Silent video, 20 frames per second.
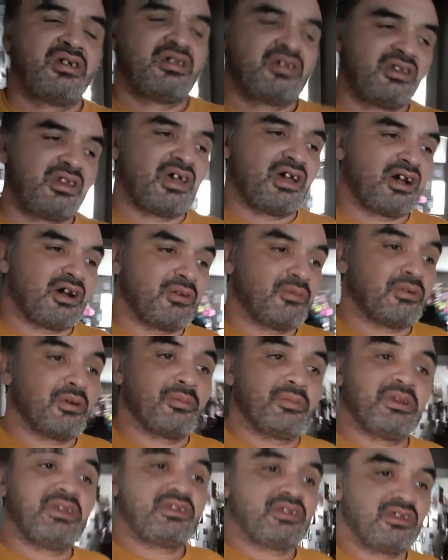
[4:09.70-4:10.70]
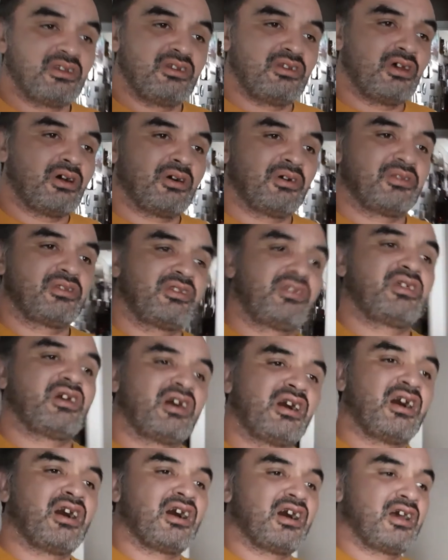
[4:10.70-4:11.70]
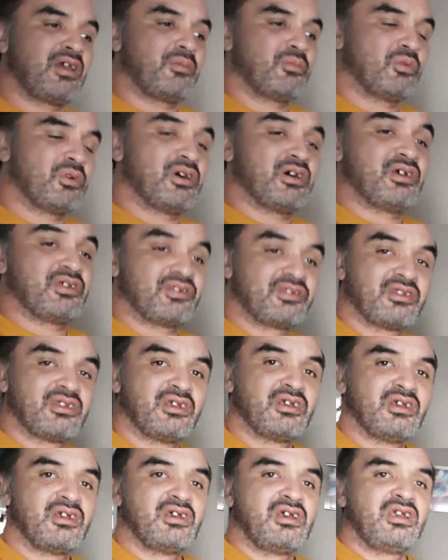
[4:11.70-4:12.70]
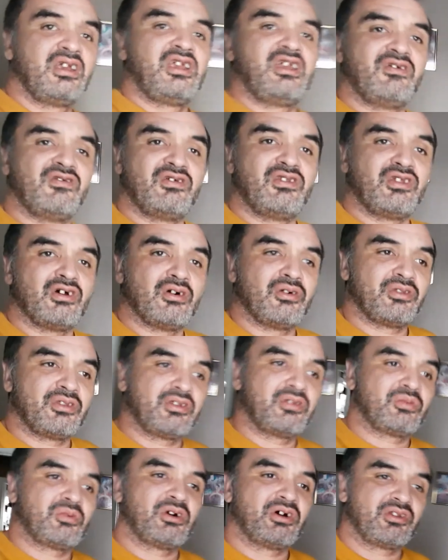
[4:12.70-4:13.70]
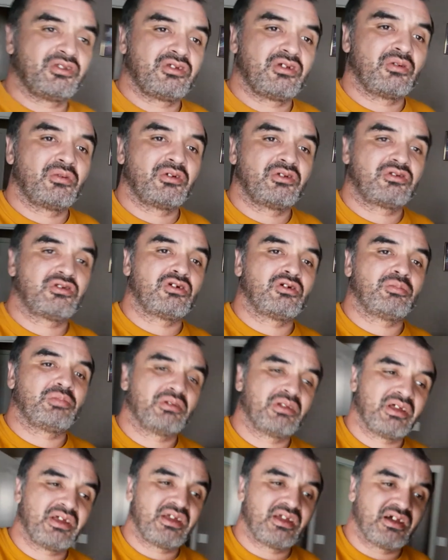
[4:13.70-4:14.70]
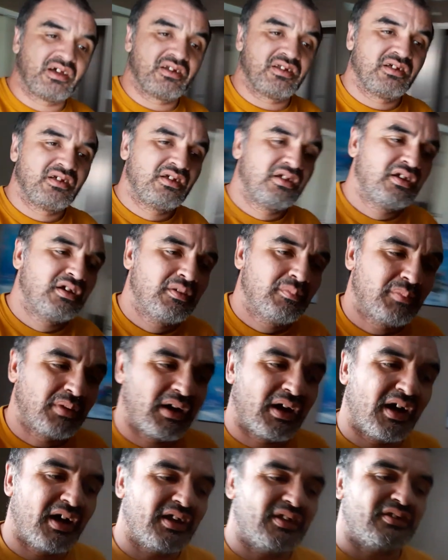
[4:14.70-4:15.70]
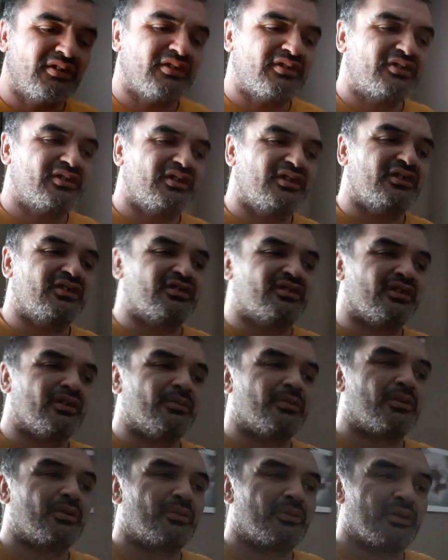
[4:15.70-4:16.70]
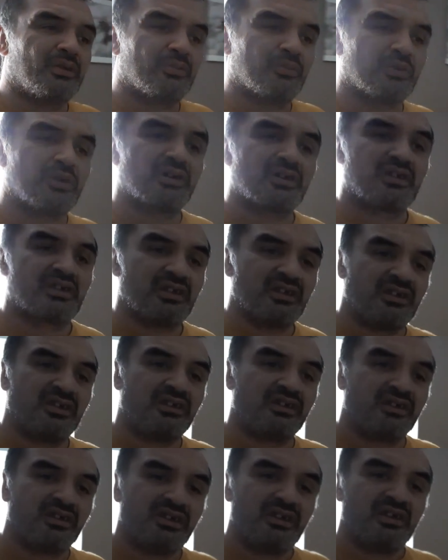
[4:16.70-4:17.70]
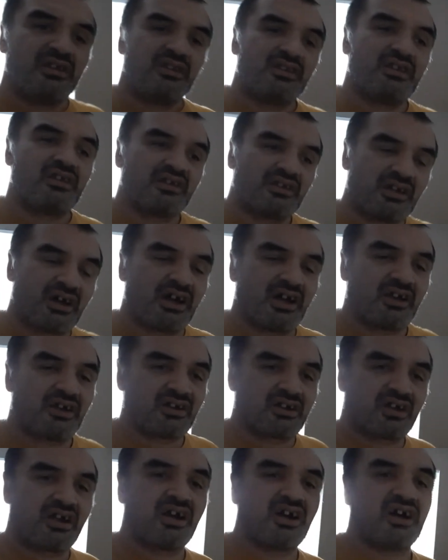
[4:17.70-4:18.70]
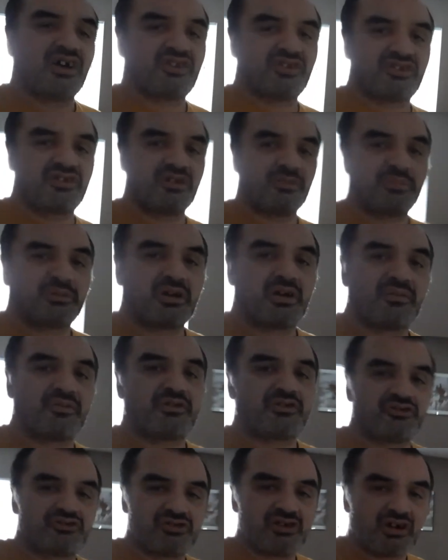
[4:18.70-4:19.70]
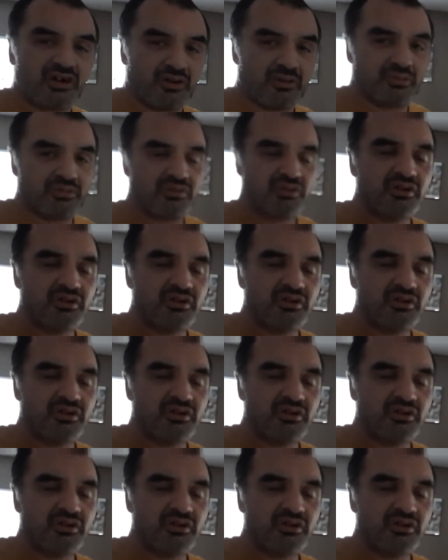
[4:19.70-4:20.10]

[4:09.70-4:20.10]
Now, what we didn't know at the time was, even though this was the original plan, behind the scenes they were reworking the entire concept of the show.